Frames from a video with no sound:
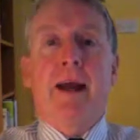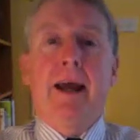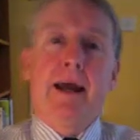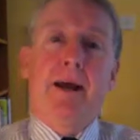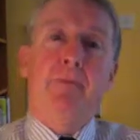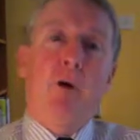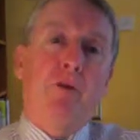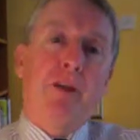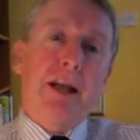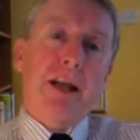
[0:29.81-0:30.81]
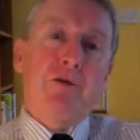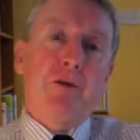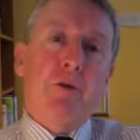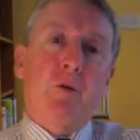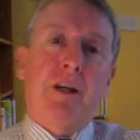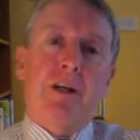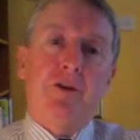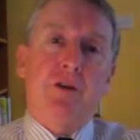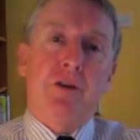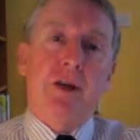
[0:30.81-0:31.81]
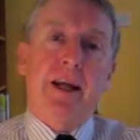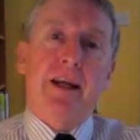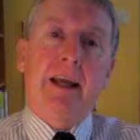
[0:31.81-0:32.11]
Over the next few weeks, you're going to